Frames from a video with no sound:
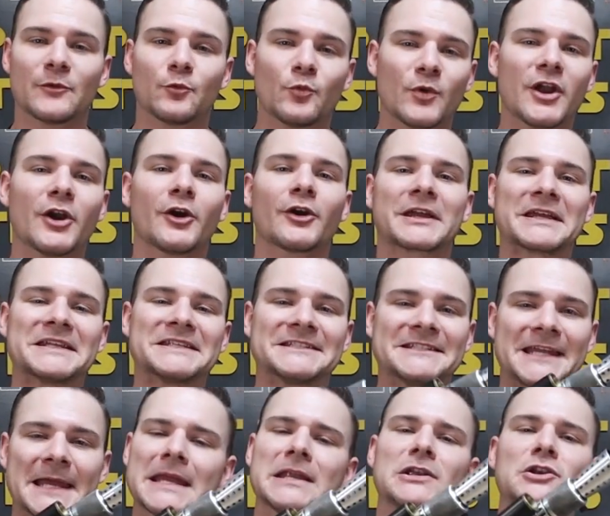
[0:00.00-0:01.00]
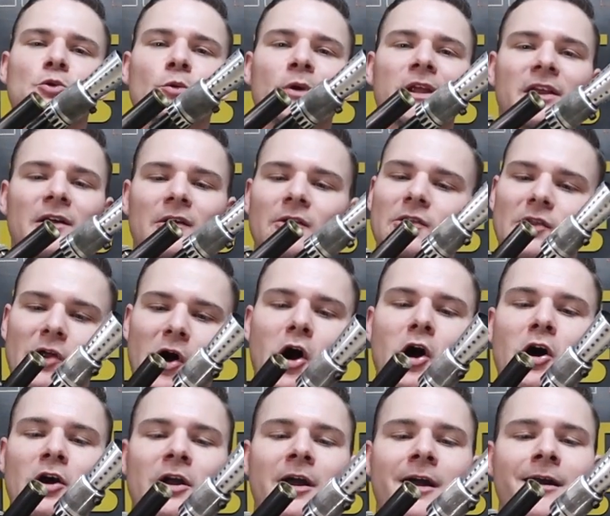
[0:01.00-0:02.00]
and we are continuing
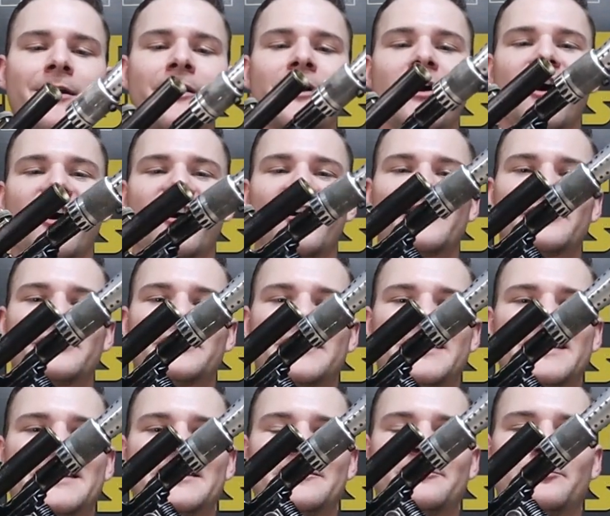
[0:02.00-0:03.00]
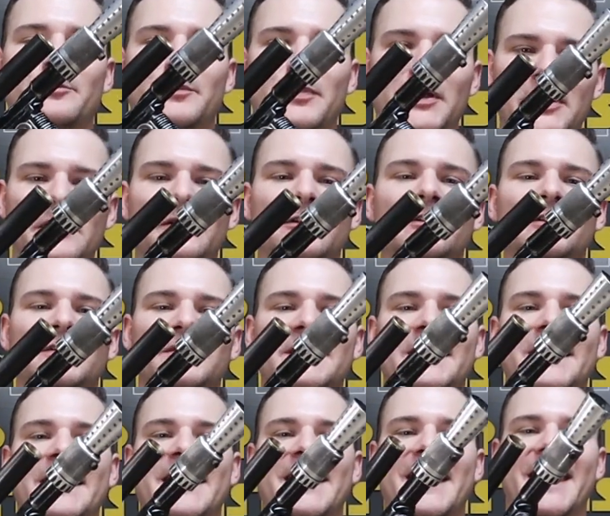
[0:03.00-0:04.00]
along on the
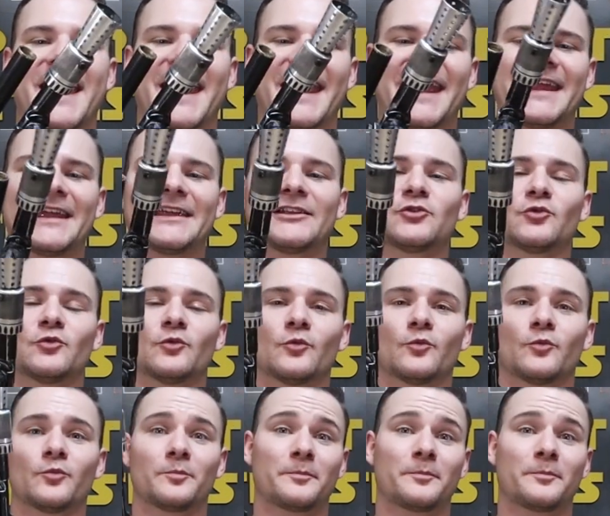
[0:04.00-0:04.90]
build and